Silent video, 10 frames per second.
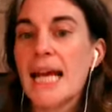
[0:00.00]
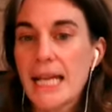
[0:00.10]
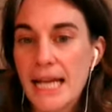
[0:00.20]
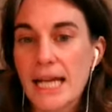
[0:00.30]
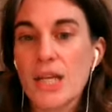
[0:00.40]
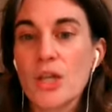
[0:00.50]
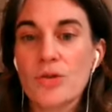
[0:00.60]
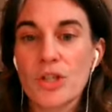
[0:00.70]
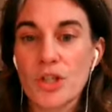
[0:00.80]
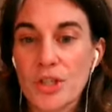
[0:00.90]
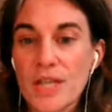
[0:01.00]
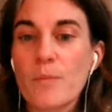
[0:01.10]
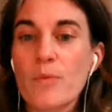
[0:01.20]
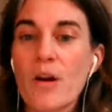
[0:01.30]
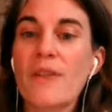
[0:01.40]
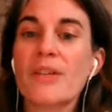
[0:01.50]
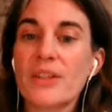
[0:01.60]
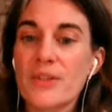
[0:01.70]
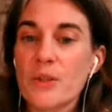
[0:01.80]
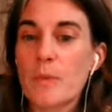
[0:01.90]
and getting used to just improving
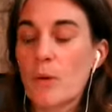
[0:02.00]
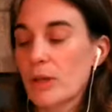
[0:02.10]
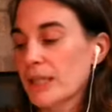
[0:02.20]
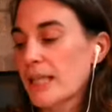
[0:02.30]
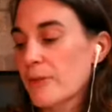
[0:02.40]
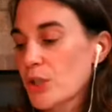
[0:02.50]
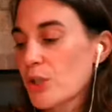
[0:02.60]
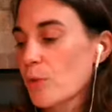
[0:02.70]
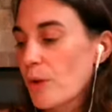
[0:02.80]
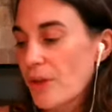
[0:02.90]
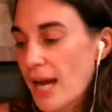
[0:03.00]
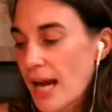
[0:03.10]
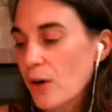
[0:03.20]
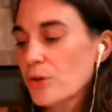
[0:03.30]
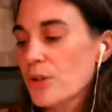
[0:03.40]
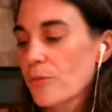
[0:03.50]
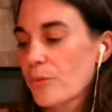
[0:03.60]
the spoken language without